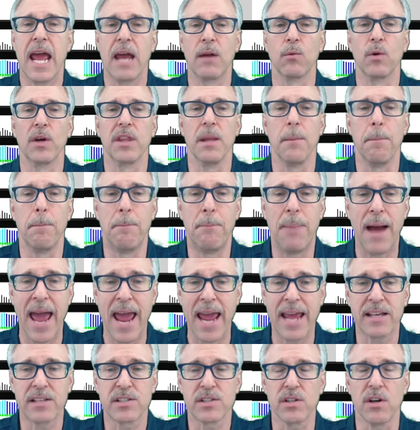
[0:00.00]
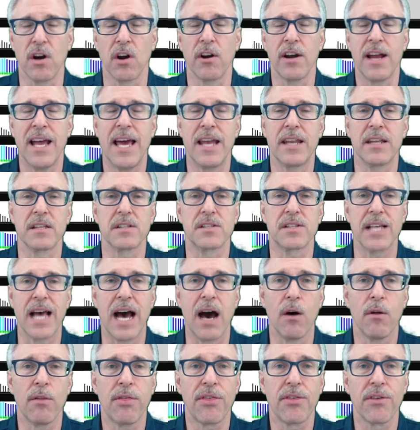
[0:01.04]
And when the banks are heading
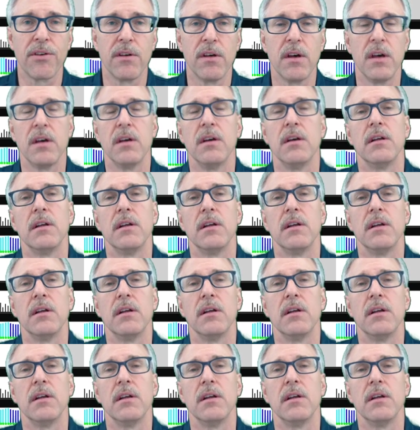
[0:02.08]
south,